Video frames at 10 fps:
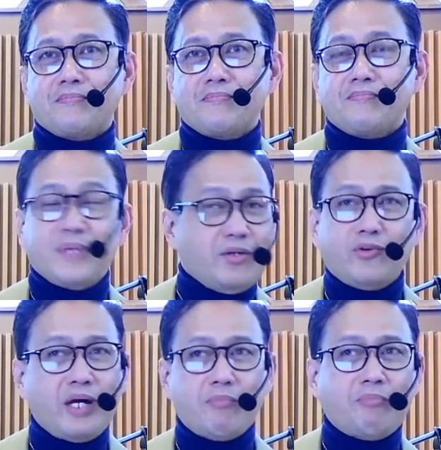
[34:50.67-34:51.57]
They don't
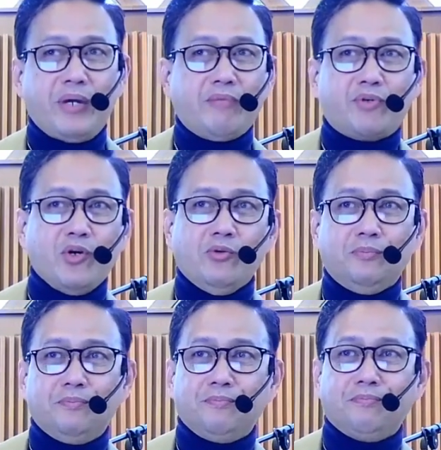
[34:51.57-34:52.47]
have a paved road.
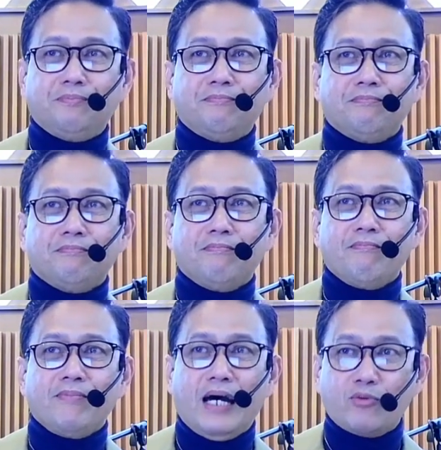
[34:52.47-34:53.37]

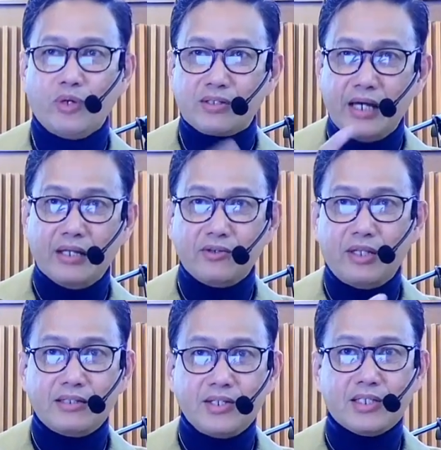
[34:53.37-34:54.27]
That will tell you
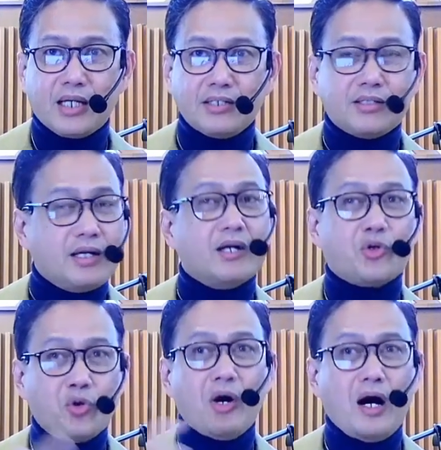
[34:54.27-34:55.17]
that Jesus
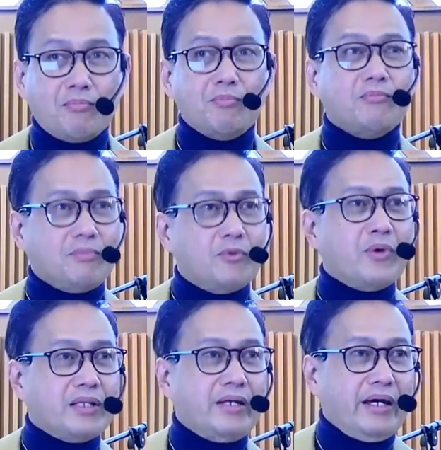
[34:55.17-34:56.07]
grew up
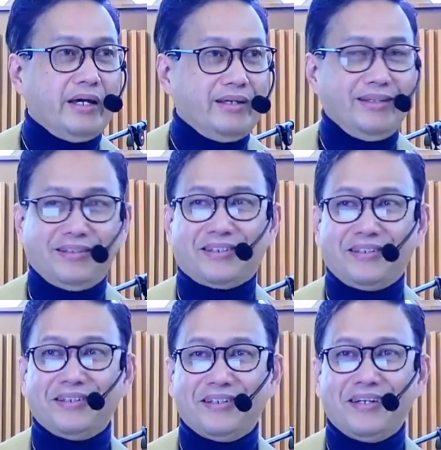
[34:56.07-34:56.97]
when
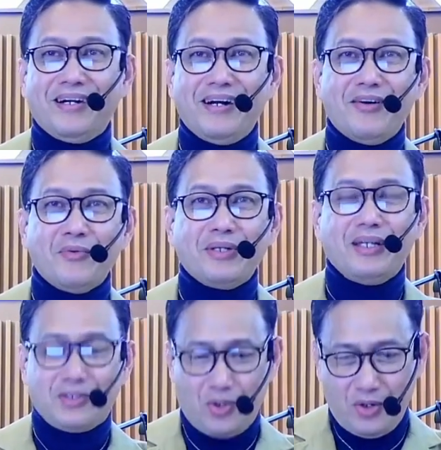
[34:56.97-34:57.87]

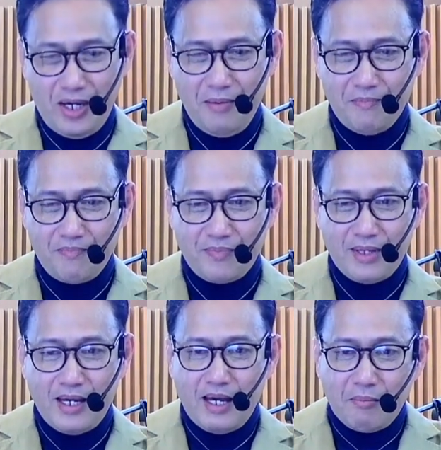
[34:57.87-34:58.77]
they saw him.
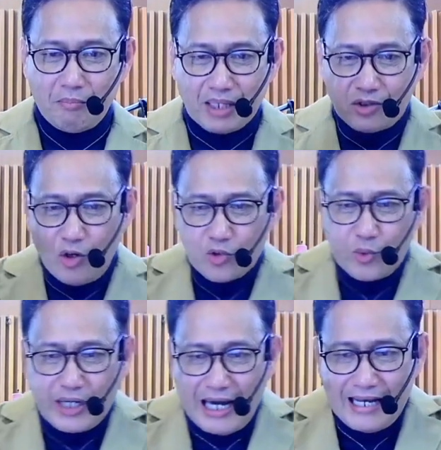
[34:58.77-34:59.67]
But those
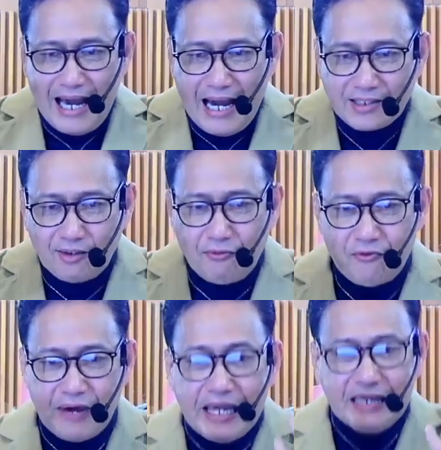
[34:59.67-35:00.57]
were an act of
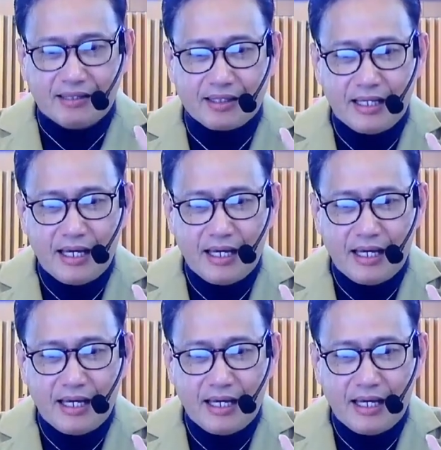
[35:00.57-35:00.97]
faith,